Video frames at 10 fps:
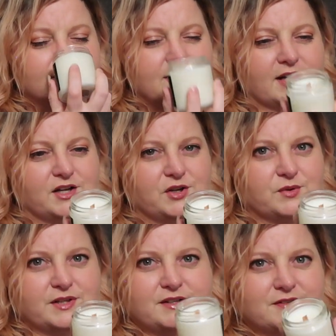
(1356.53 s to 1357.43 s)
That
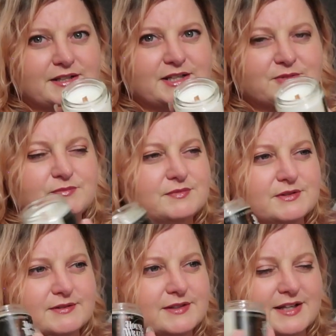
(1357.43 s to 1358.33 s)
cannoli cream,
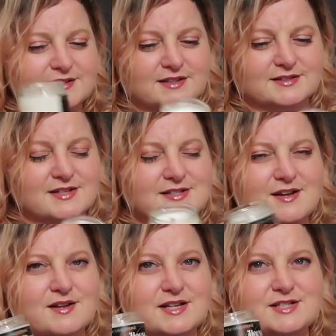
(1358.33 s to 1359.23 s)
oh, it does. It
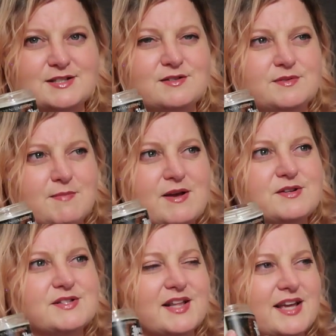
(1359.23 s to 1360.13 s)
sound, it
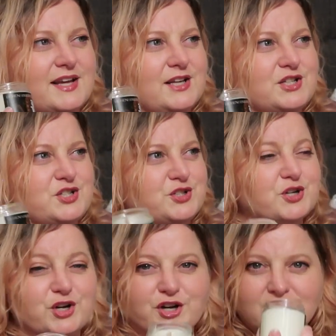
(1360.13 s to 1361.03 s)
smells like
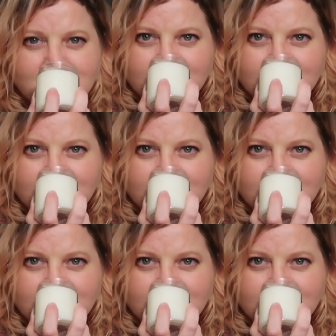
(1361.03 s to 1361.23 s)
sugar.